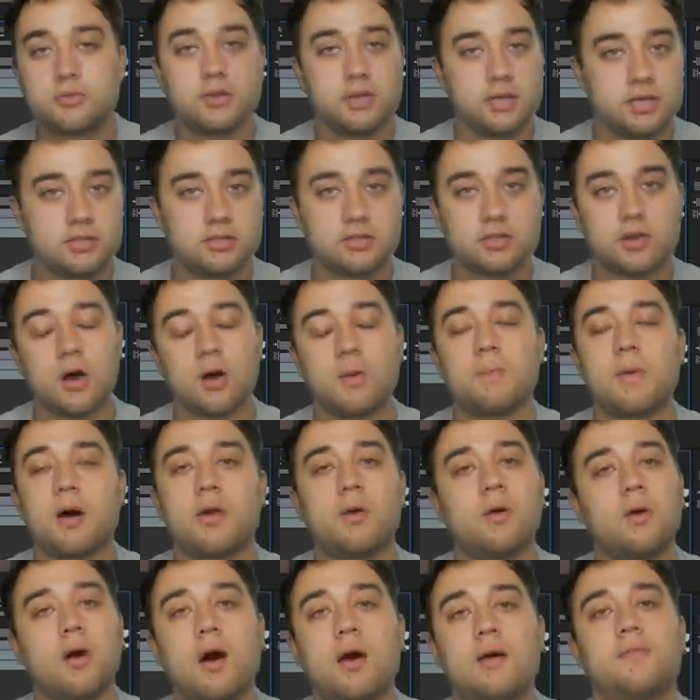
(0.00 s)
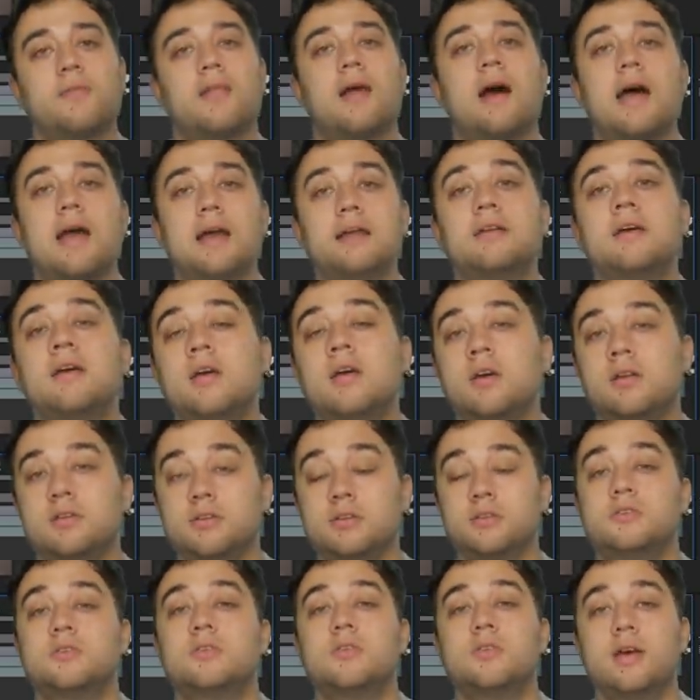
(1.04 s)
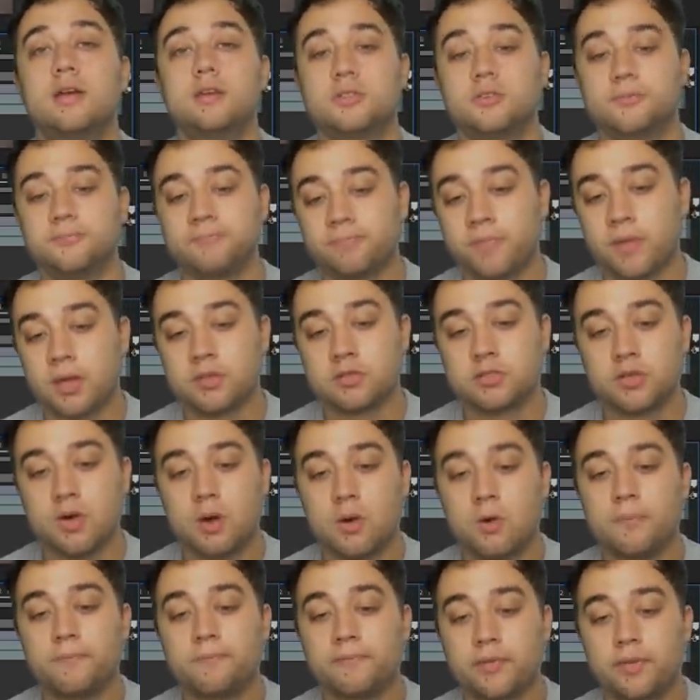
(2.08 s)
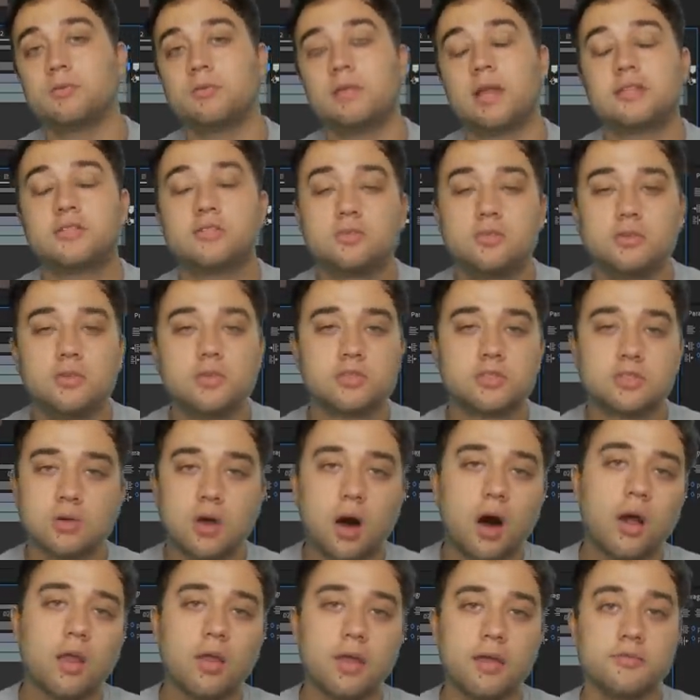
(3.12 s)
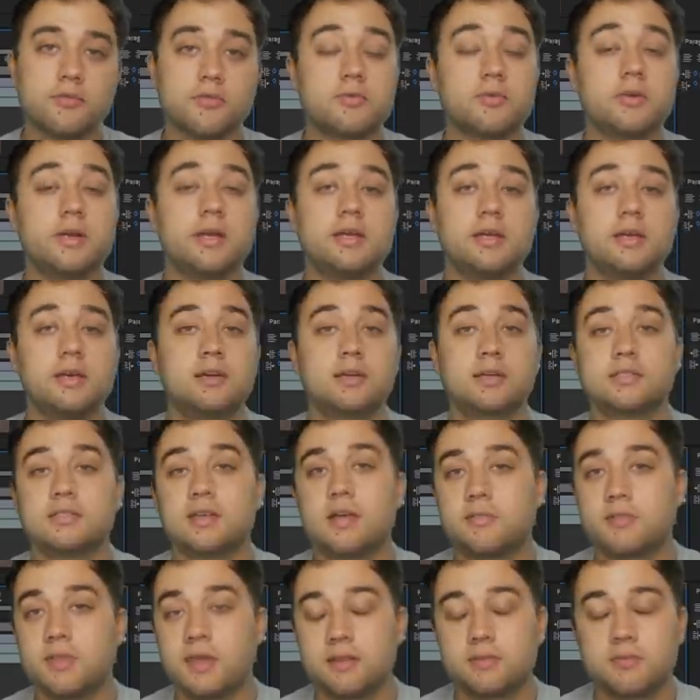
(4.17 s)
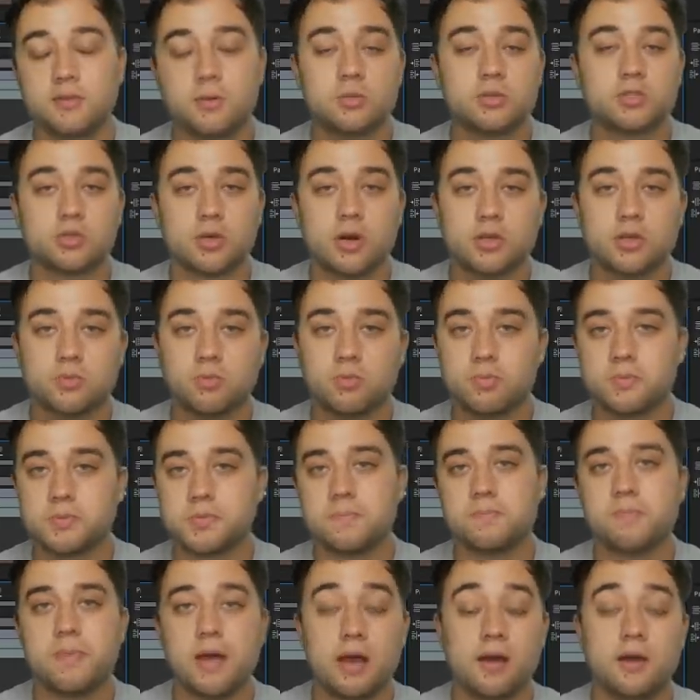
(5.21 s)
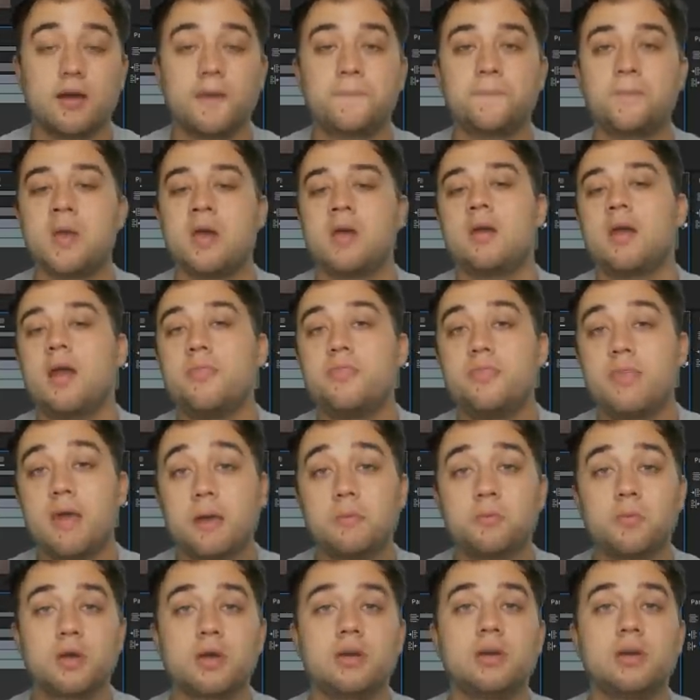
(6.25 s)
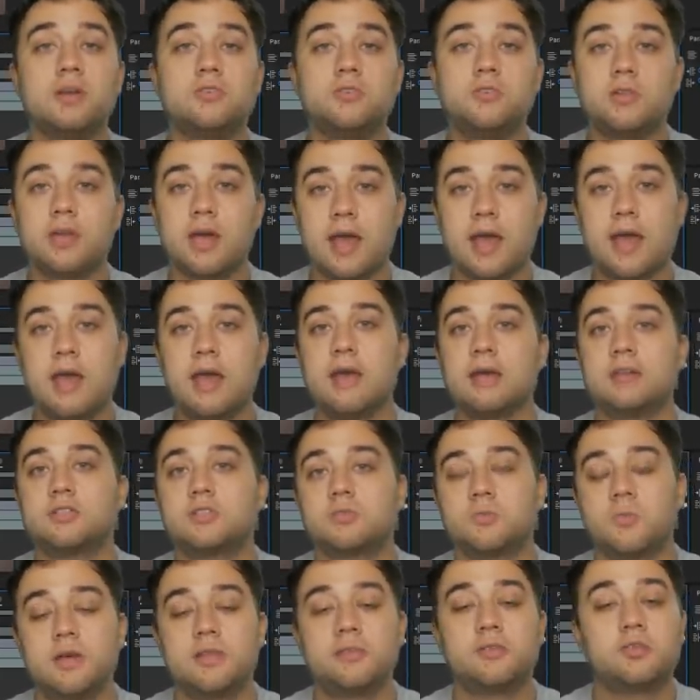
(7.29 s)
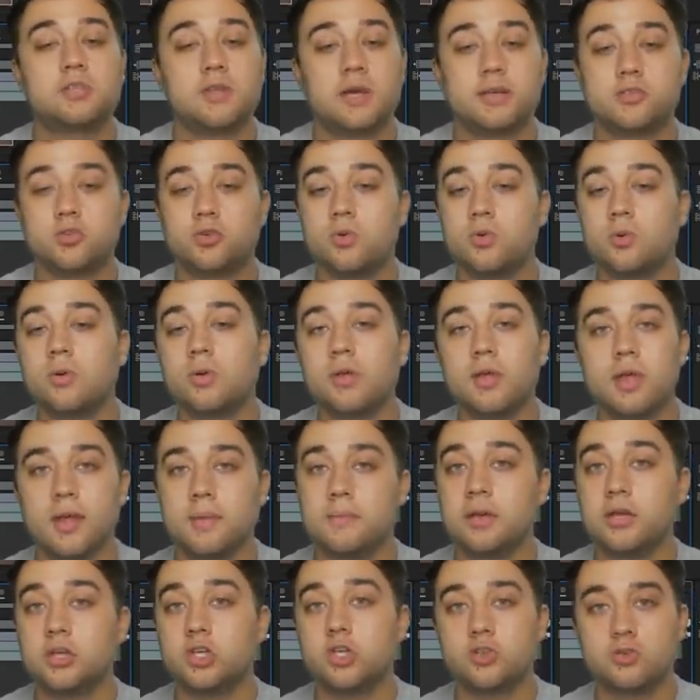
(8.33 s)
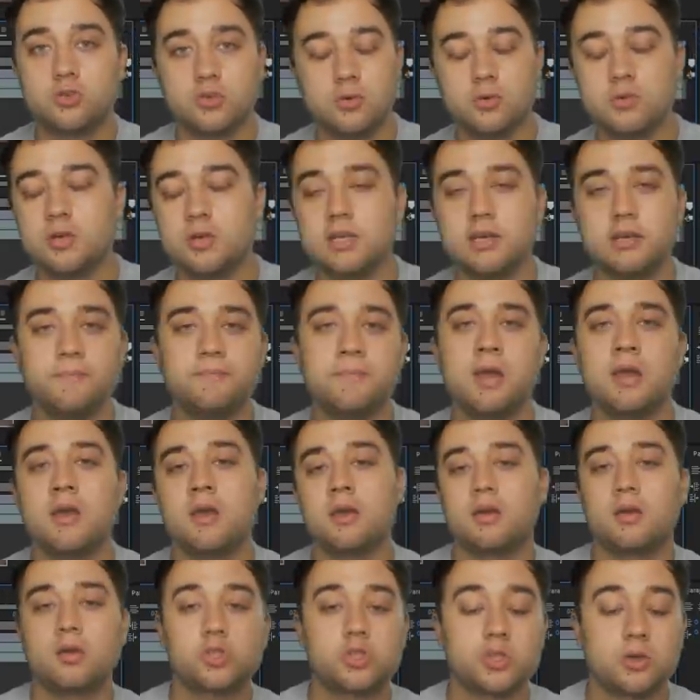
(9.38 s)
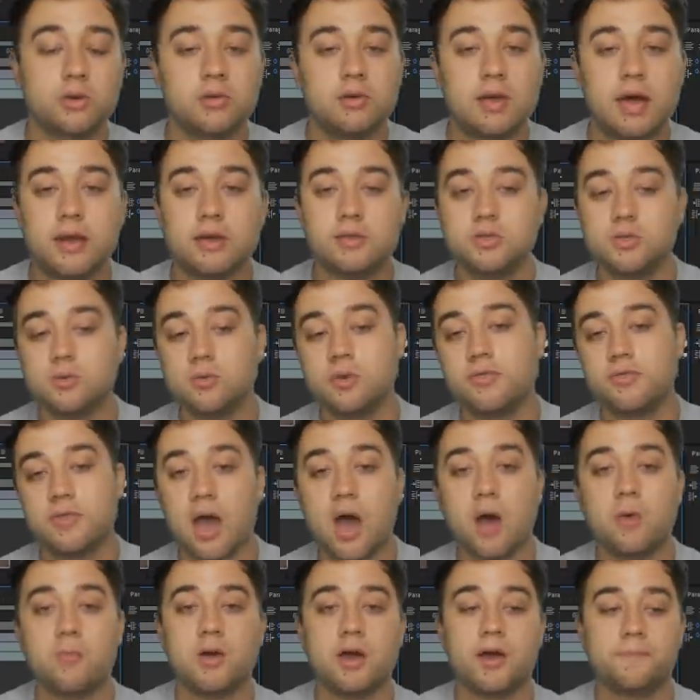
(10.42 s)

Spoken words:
3D skull model online to do this. So let's do the skull in 3D because I think the results will be better. And then we're gonna do the hands with just Google Image 2D. And I'll show you how to do it that